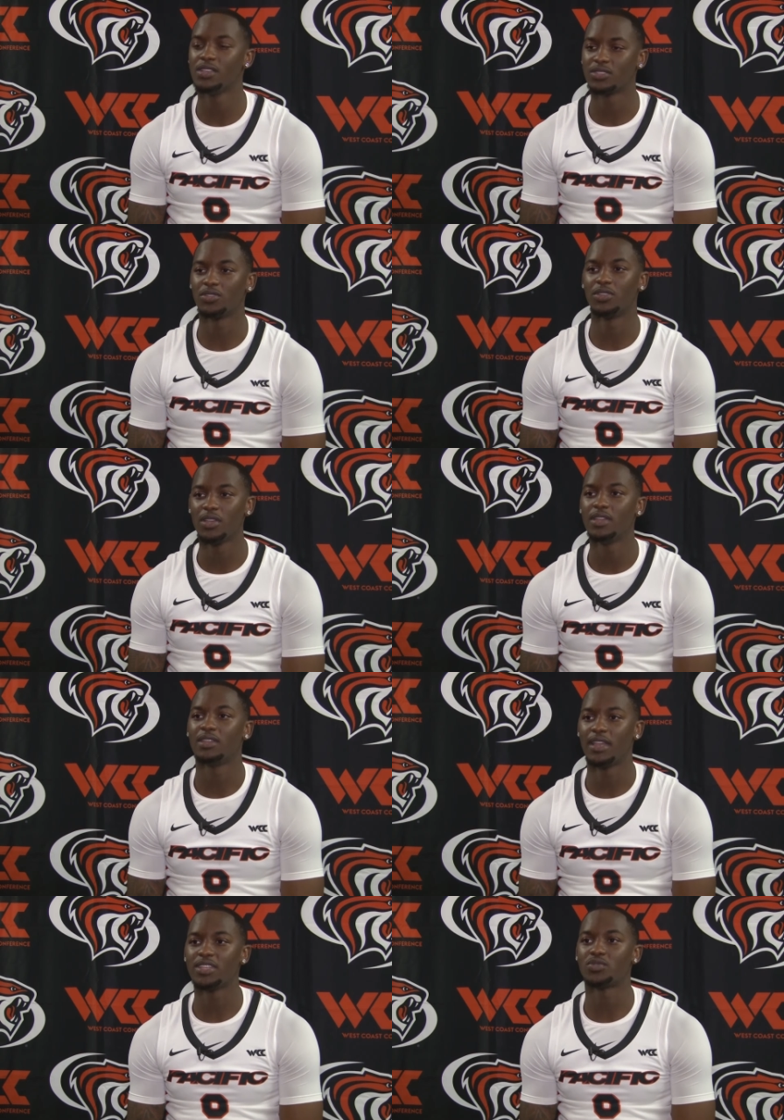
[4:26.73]
So
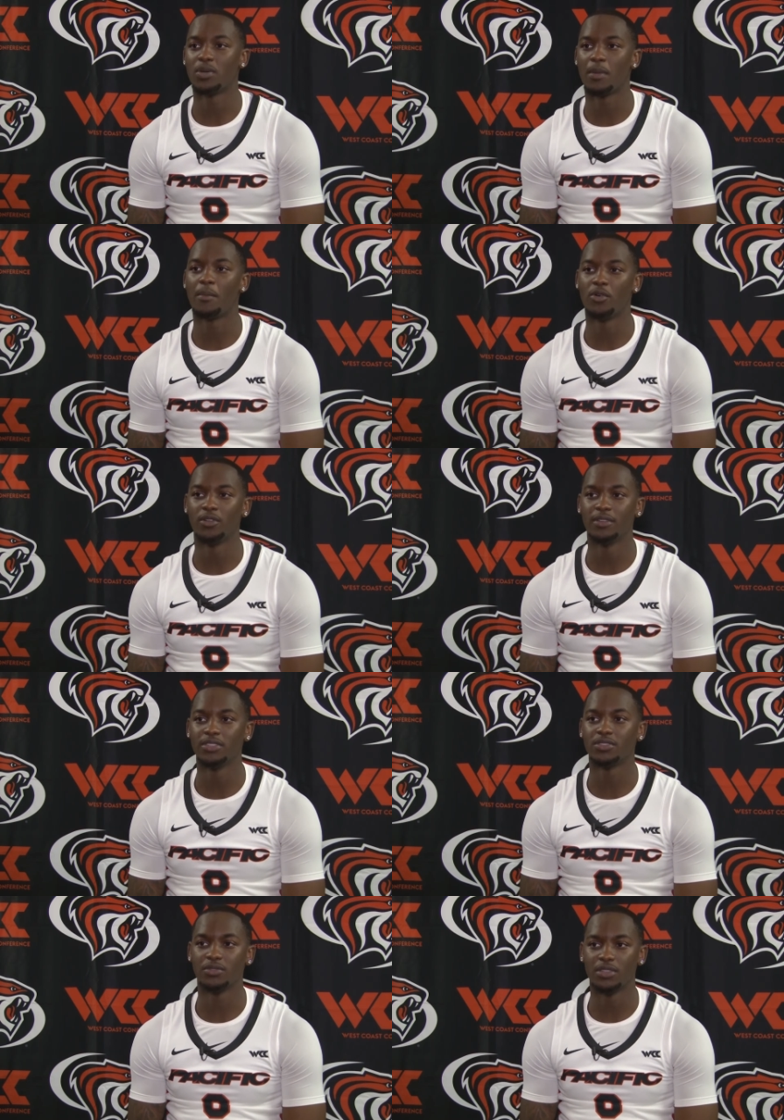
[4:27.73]
that's where my
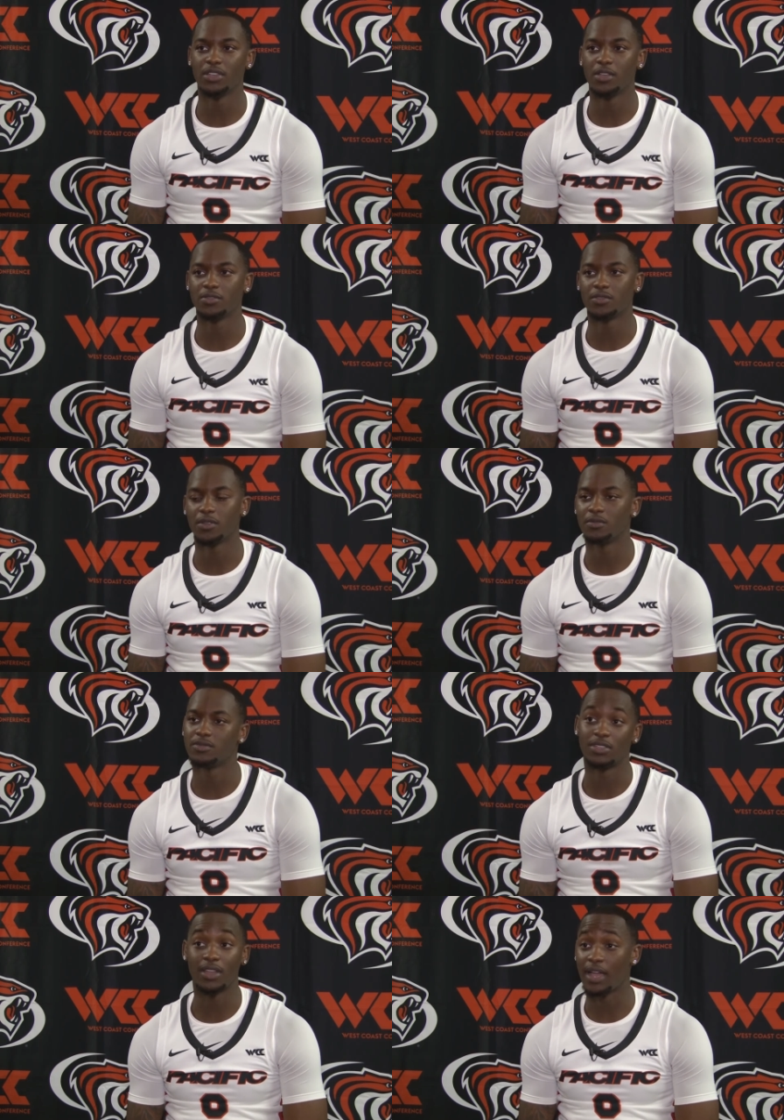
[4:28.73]
motivation really comes from
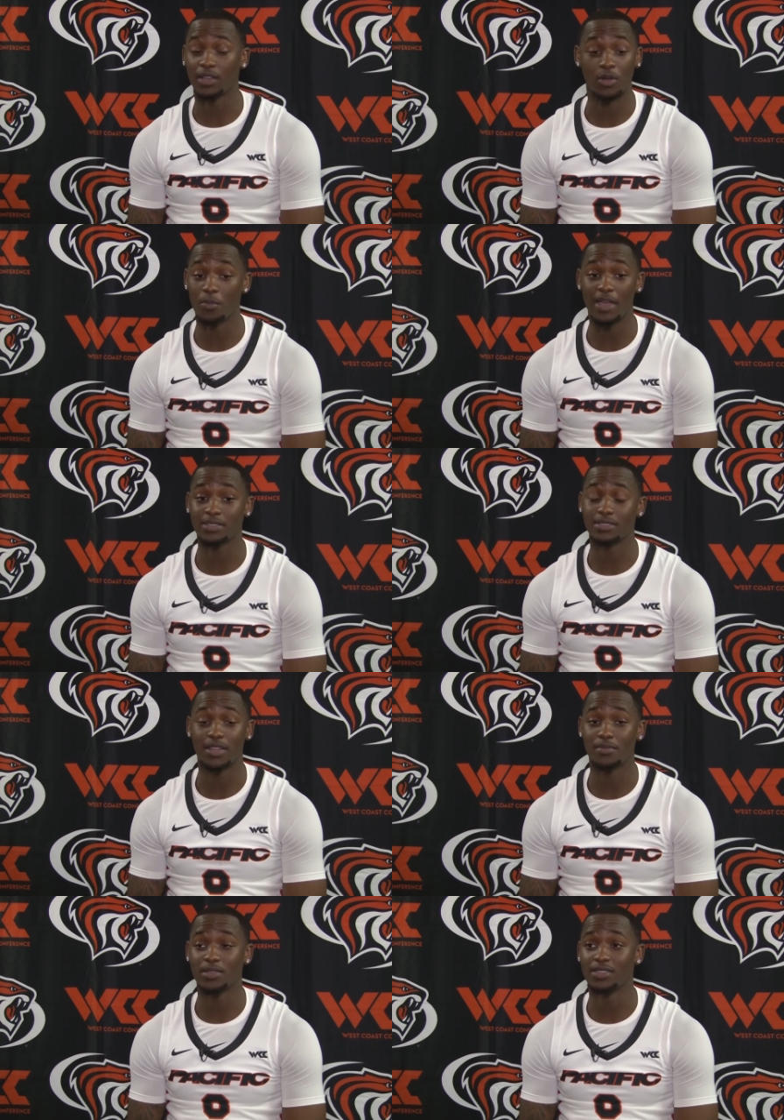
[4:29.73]
to not go back to
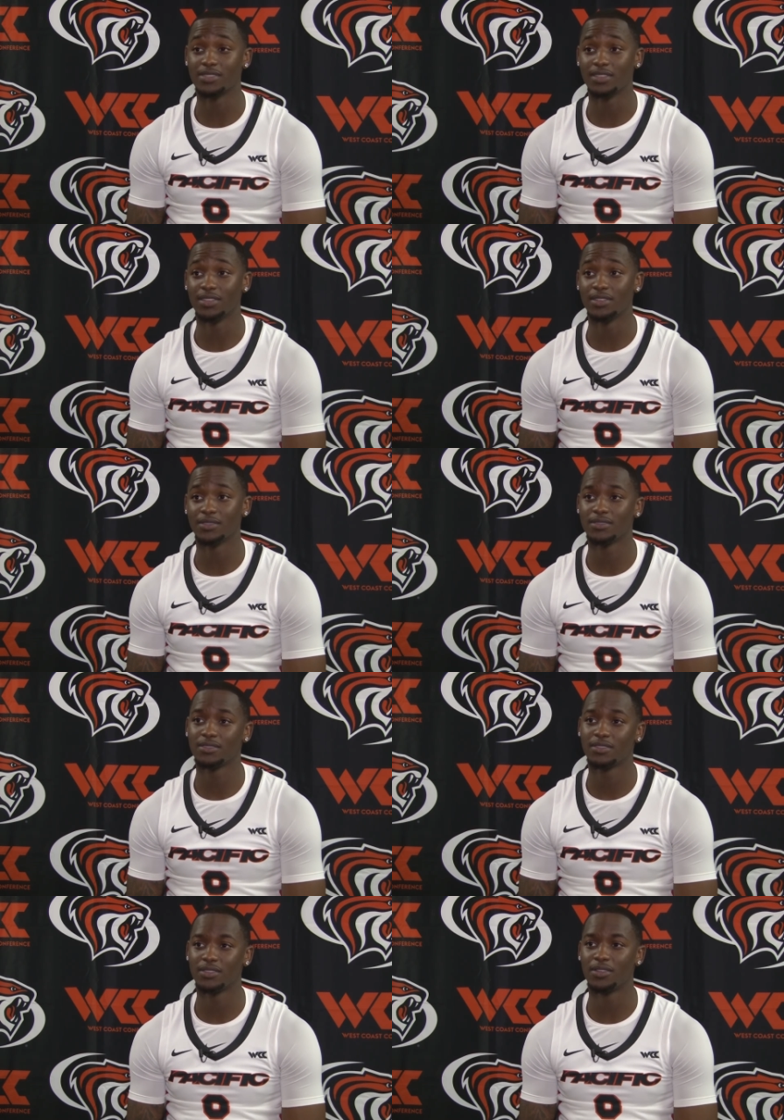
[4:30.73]
that place again.
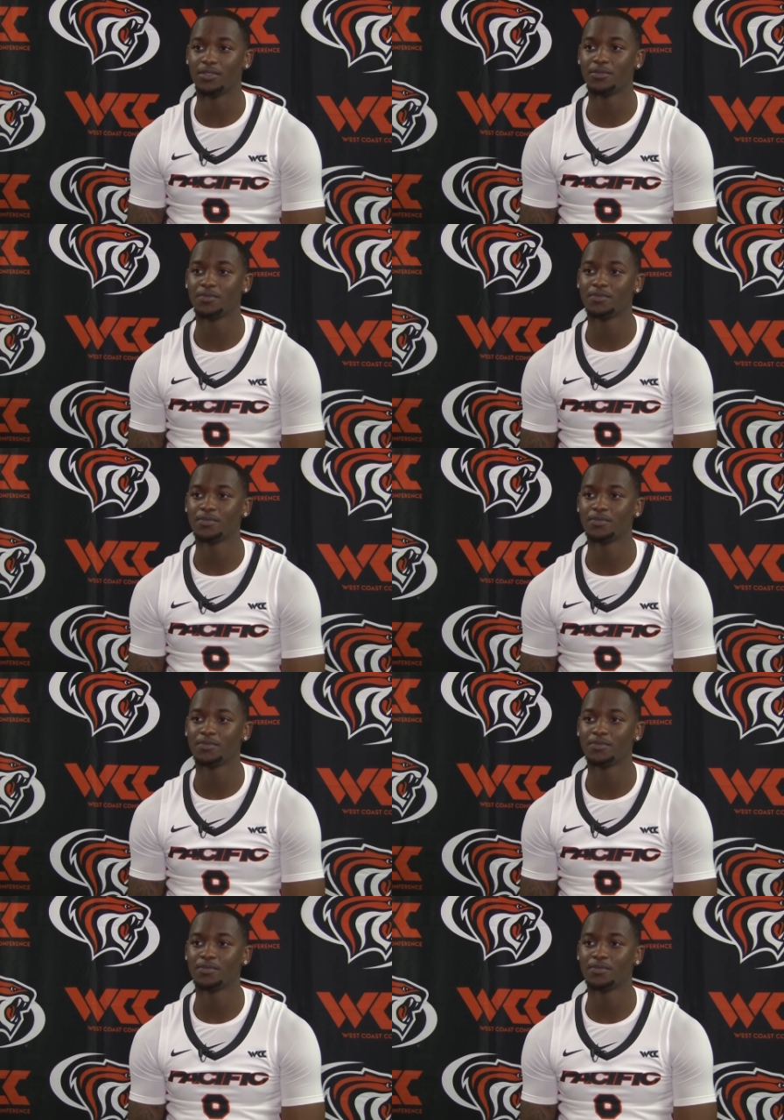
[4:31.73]
You know.